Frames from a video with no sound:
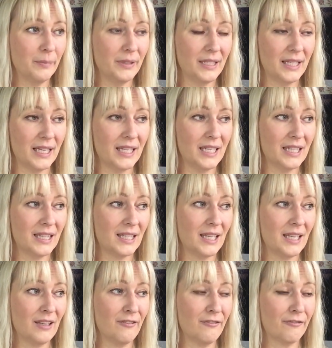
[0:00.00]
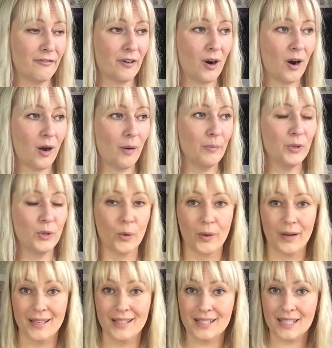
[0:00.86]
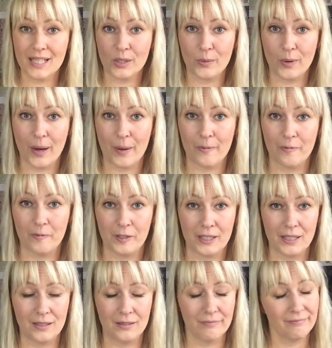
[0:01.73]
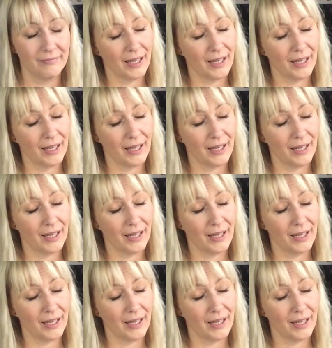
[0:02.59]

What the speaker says: be anything from your Instagram feed.